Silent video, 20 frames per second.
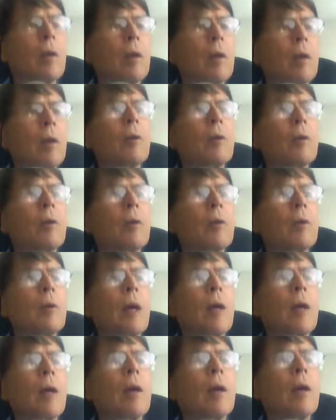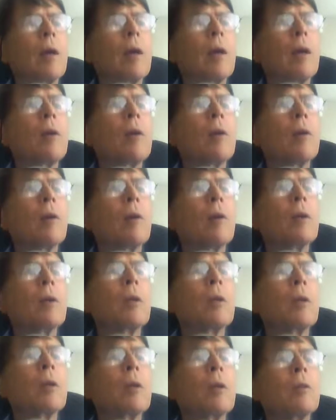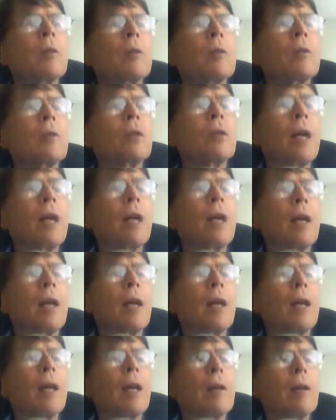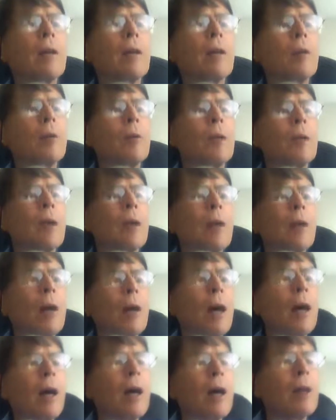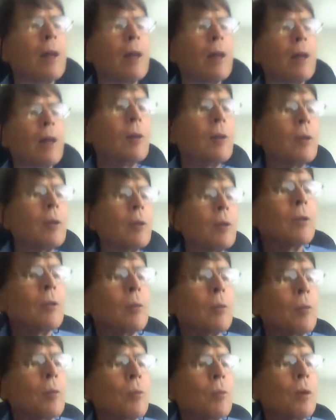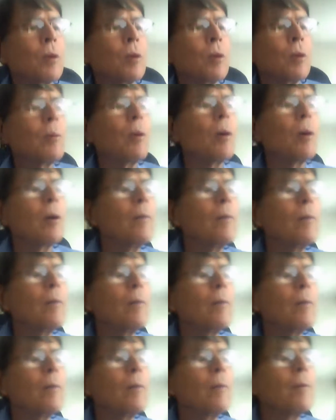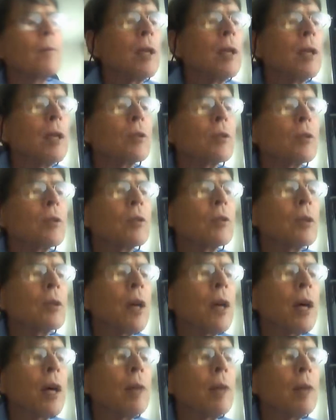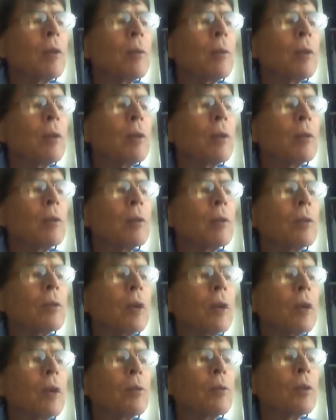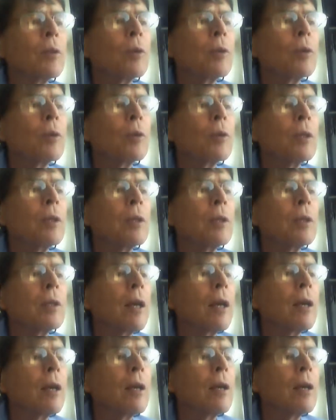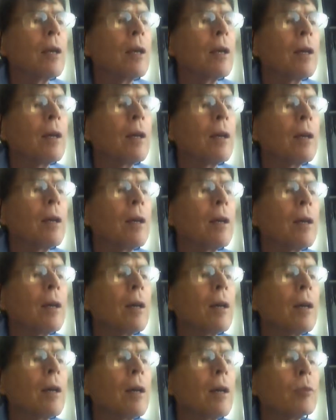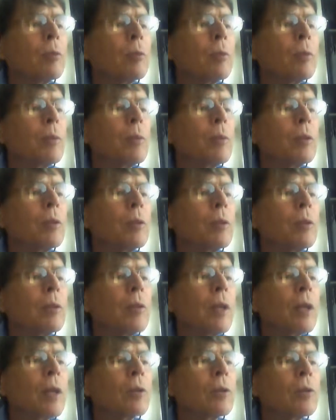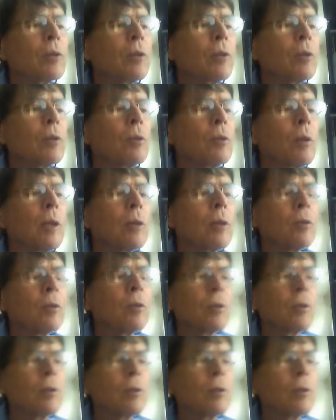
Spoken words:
Okay, oh, I know, I want to go back to the chat. Here we go. Ah, okay, some more people. Is there a time limit to try the 14-day? I'm super busy for the next 2 weeks.